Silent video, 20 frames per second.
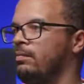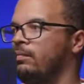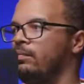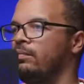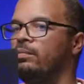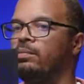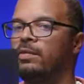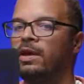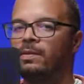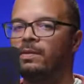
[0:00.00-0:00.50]

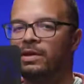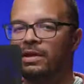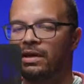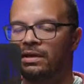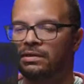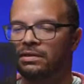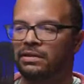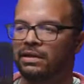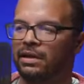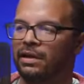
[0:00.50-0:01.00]
Maybe
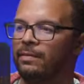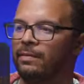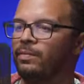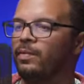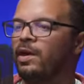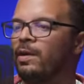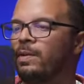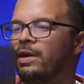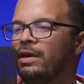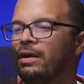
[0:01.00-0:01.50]
next time.
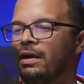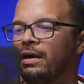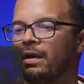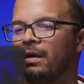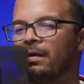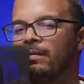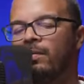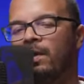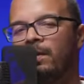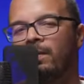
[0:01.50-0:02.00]
Maybe
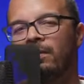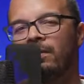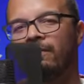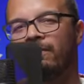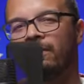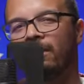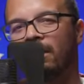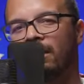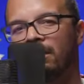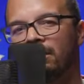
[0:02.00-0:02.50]
if
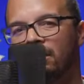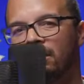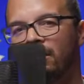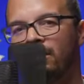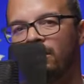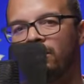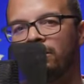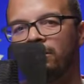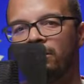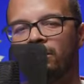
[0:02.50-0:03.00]
y'all
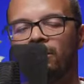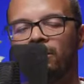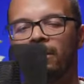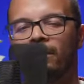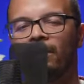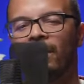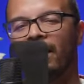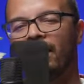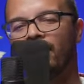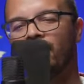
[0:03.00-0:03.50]
go to the
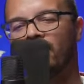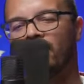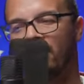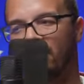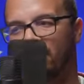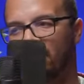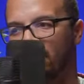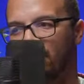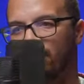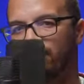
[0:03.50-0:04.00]
Buy Me a
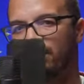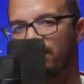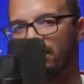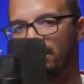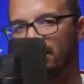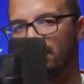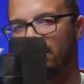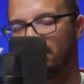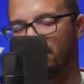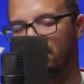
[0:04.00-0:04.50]
Coffee
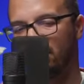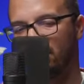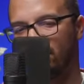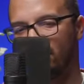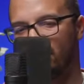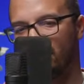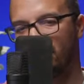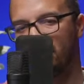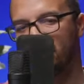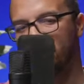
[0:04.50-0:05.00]
link in
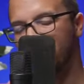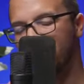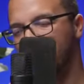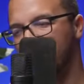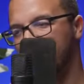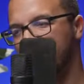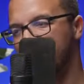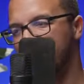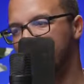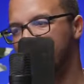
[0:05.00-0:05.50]
my
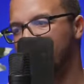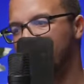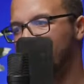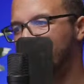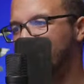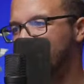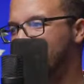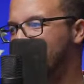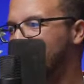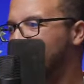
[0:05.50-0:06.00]

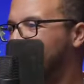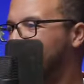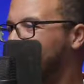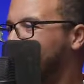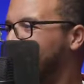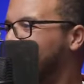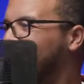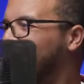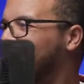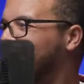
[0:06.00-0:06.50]
description
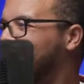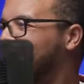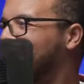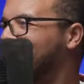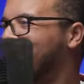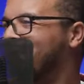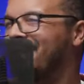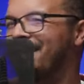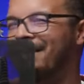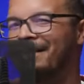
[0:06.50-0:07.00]
or in
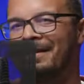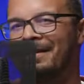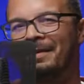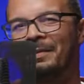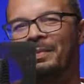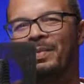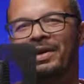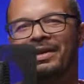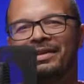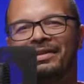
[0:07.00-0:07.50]
the
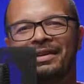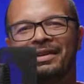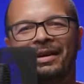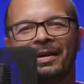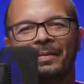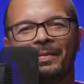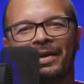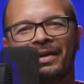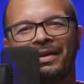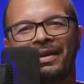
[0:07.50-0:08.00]
pinned
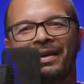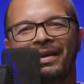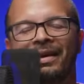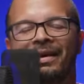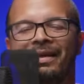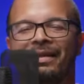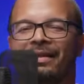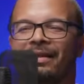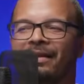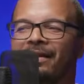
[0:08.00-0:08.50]
comment,
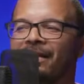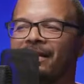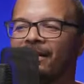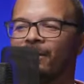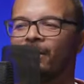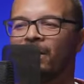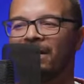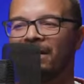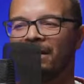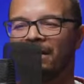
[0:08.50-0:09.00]
then
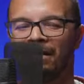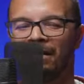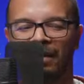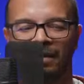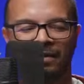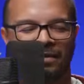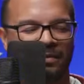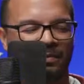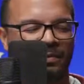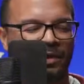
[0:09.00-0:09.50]
we can
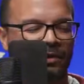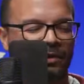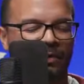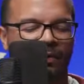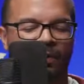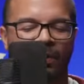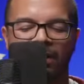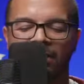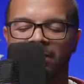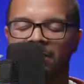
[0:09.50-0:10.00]
get some
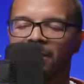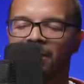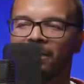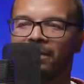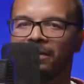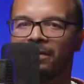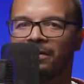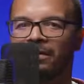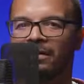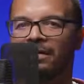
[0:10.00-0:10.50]
giveaways going
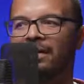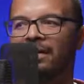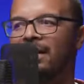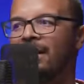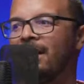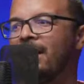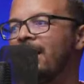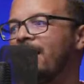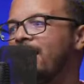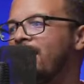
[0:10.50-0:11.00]
on.
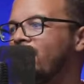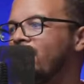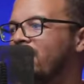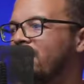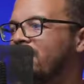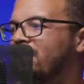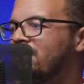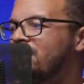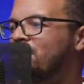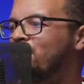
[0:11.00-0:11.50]
Anyway,
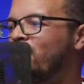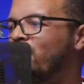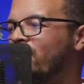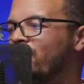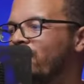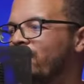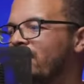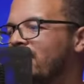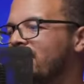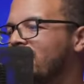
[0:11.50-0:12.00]
this has been
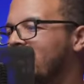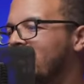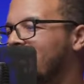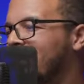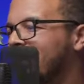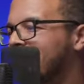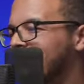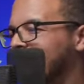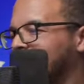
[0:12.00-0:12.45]
fun, guys.